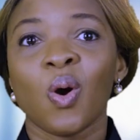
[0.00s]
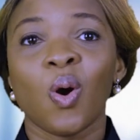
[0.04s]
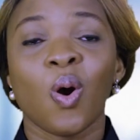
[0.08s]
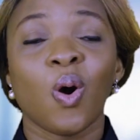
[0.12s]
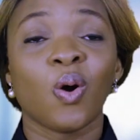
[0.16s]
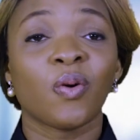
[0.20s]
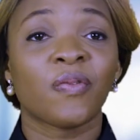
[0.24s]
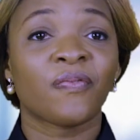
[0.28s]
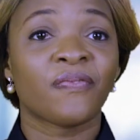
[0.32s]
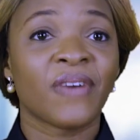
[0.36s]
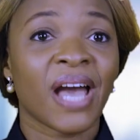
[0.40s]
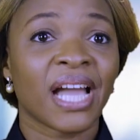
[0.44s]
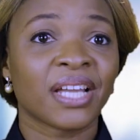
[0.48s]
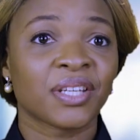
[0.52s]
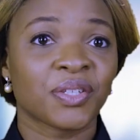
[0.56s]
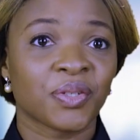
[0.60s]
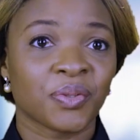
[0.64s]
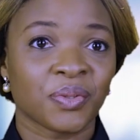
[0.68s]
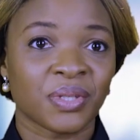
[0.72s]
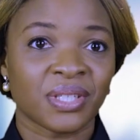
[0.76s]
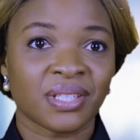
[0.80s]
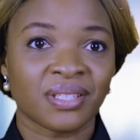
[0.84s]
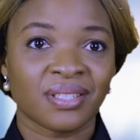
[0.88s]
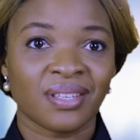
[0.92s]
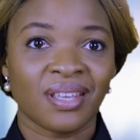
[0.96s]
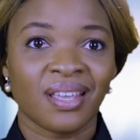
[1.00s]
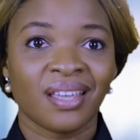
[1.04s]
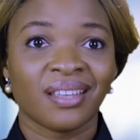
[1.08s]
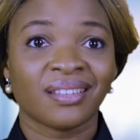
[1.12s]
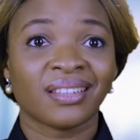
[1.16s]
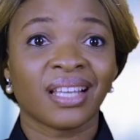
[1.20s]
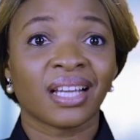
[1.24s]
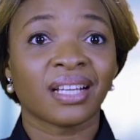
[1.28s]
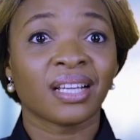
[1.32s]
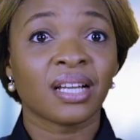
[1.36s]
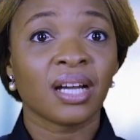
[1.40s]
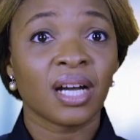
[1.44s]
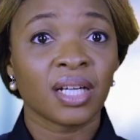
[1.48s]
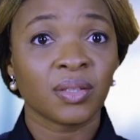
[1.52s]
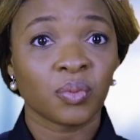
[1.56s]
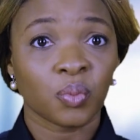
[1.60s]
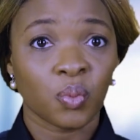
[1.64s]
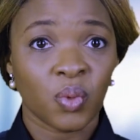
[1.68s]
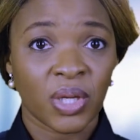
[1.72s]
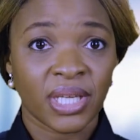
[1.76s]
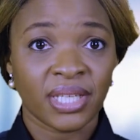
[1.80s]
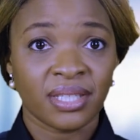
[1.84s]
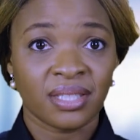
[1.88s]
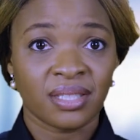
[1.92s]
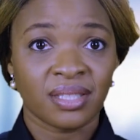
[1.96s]
or factories that cut
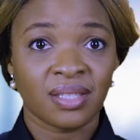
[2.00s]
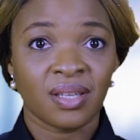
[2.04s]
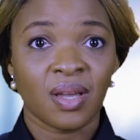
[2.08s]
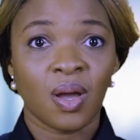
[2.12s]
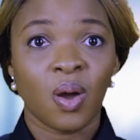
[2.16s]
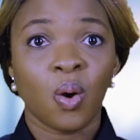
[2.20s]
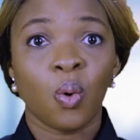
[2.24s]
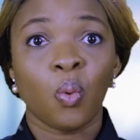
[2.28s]
waste